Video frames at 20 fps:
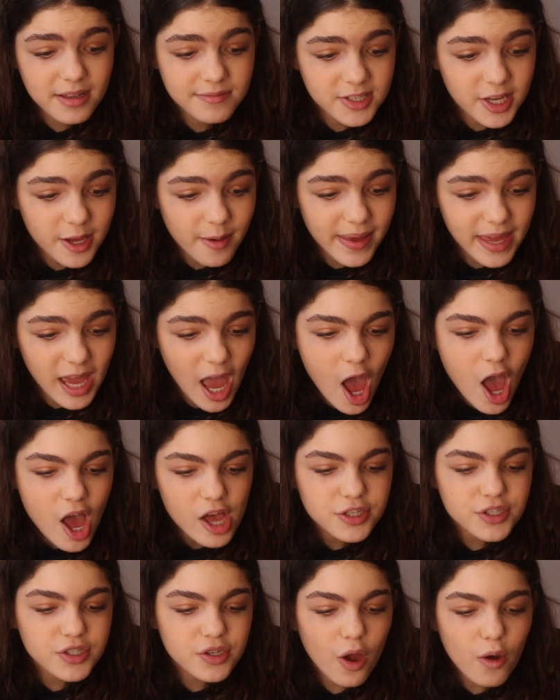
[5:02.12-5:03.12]
consuming,
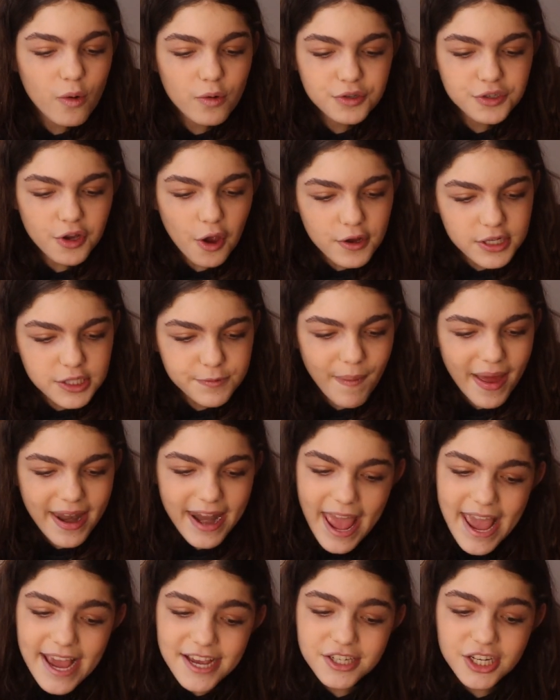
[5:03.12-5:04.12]
so don't
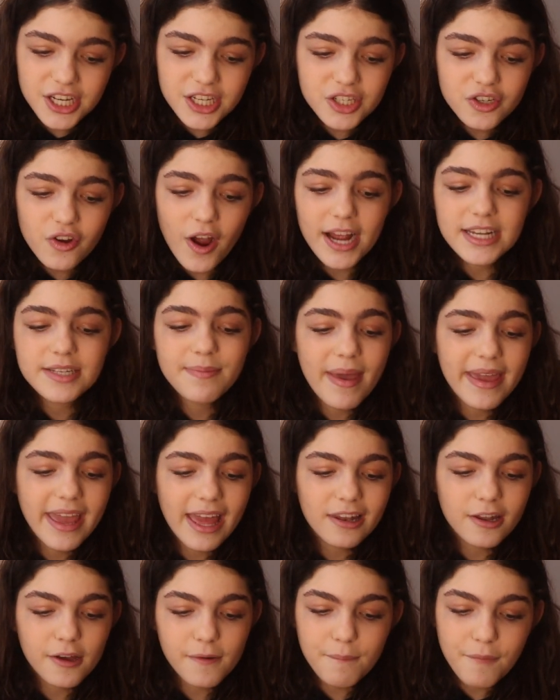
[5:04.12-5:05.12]
spend ages trying to make
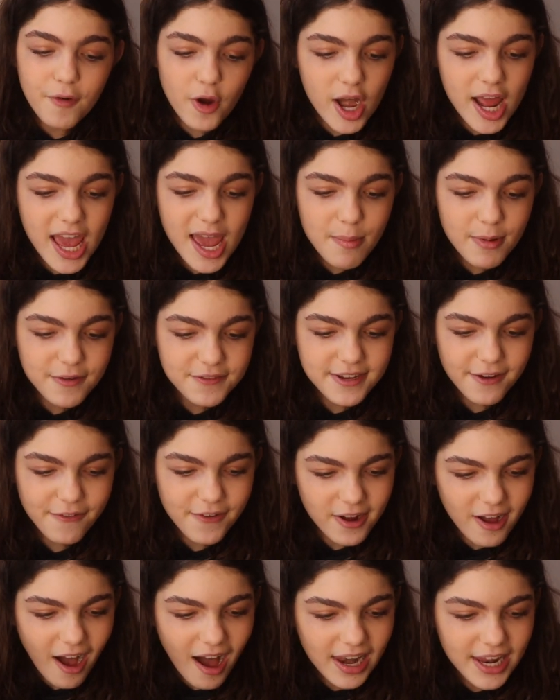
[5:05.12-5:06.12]
it look pretty with
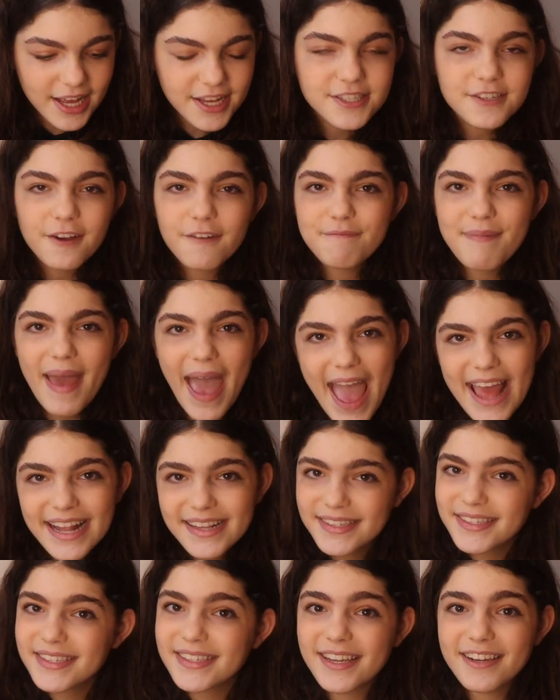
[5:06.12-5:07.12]
different colors of
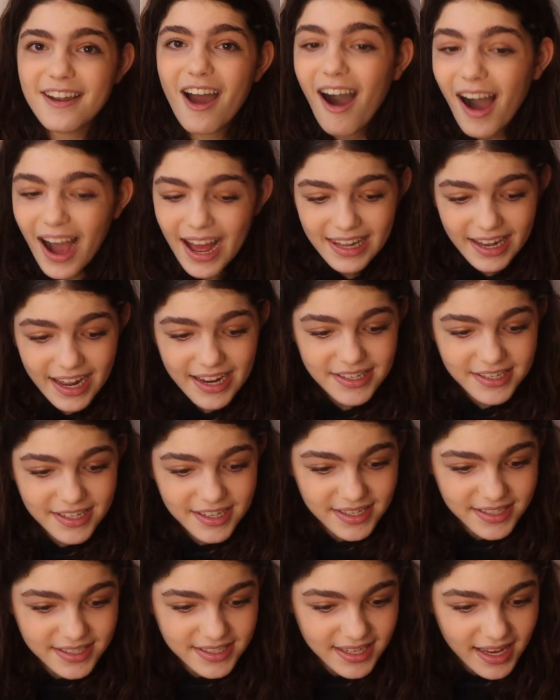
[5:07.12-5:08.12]
pens and
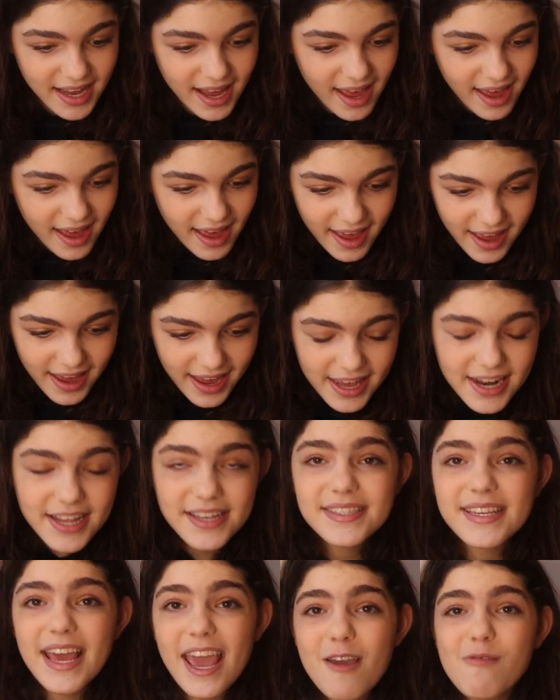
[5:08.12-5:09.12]
highlighters. It
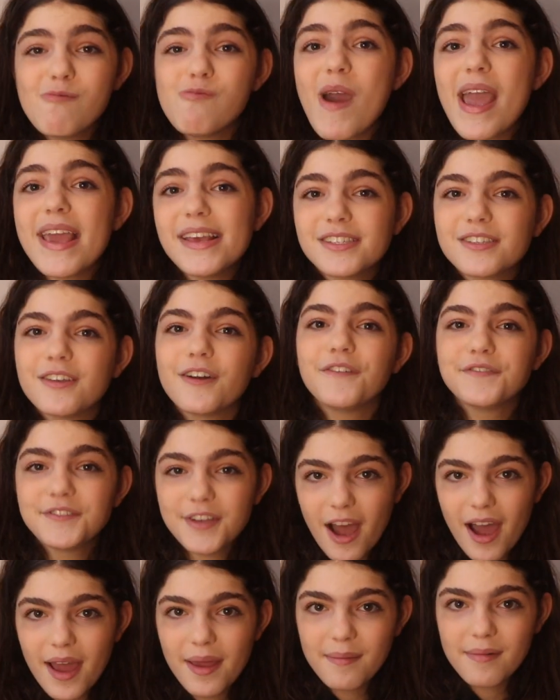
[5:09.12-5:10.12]
is a waste of
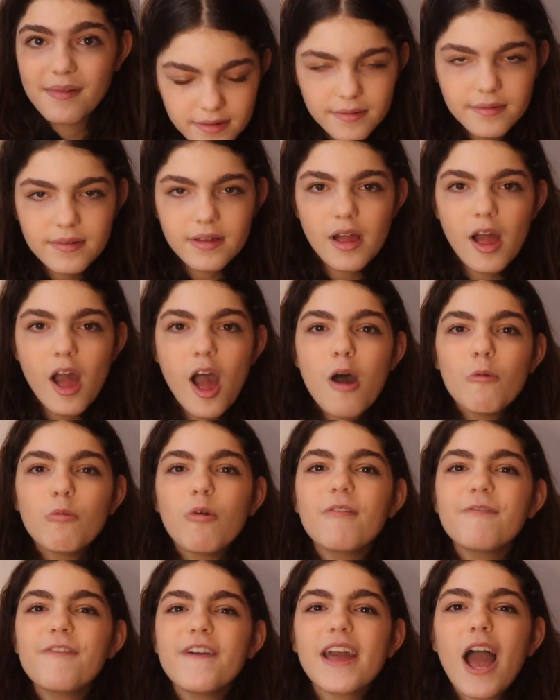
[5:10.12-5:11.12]
time.
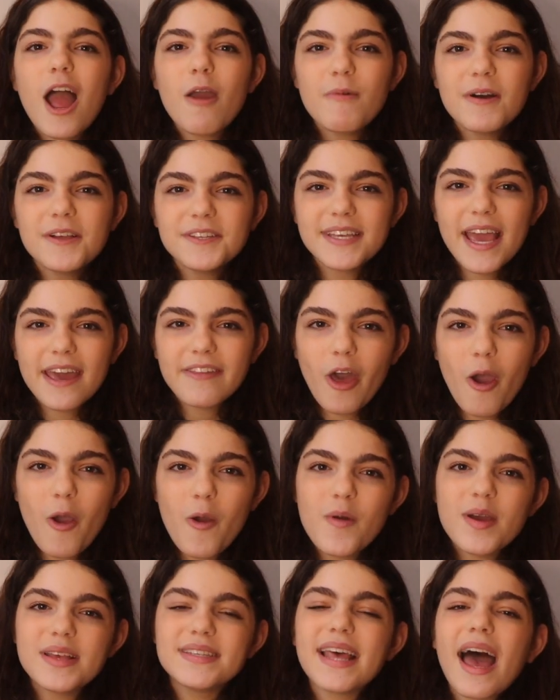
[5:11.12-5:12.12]
One thing I will say
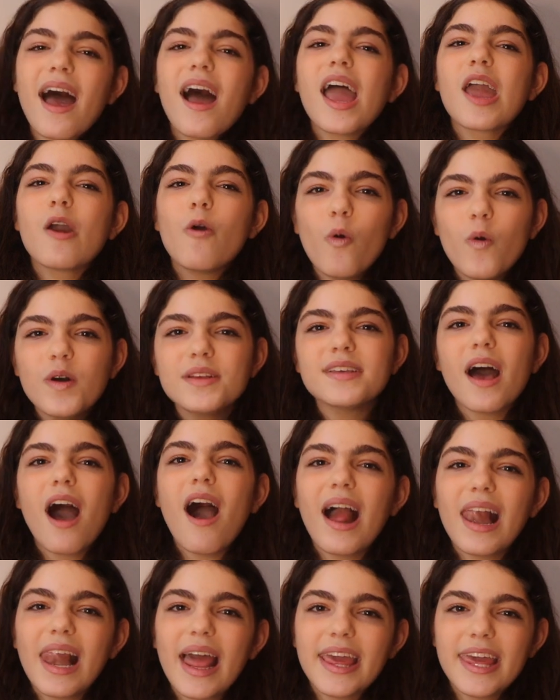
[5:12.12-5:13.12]
though is that I always
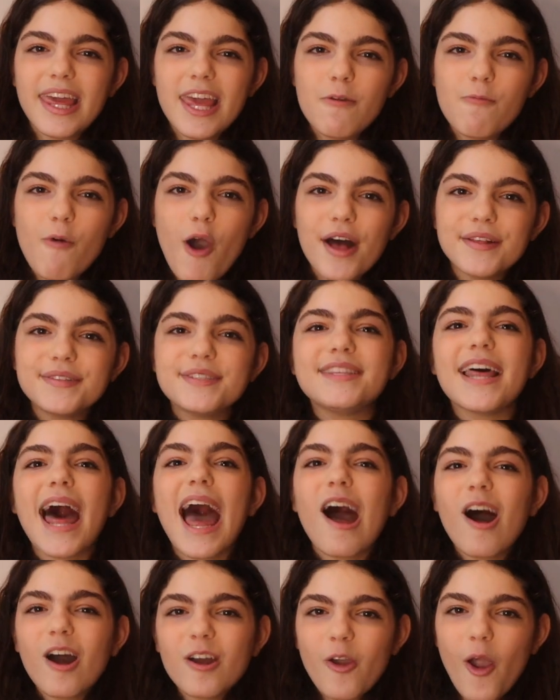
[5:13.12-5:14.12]
highlight keywords
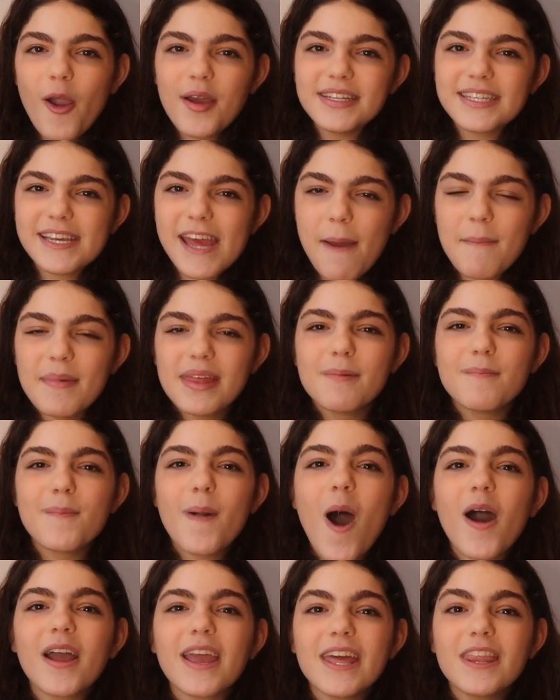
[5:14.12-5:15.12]
that are going to get me the
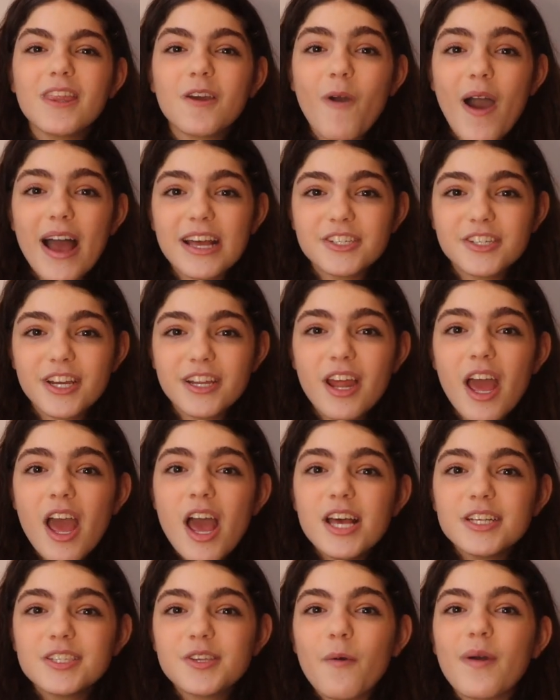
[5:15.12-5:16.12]
mark in the question
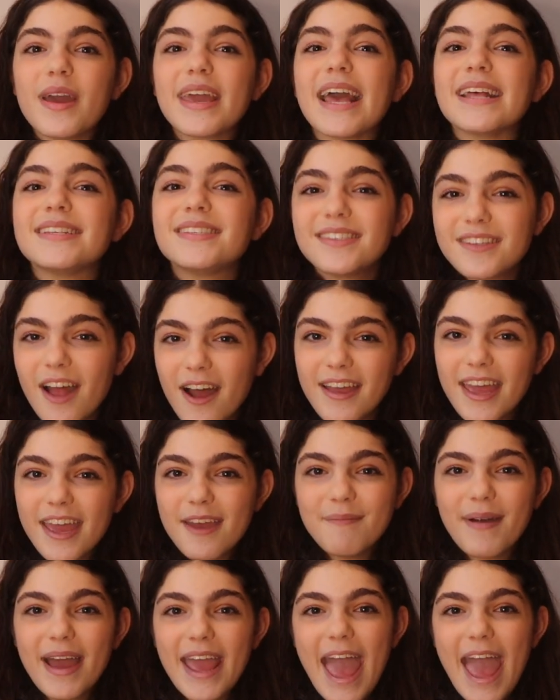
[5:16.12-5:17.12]
so it gets stuck in my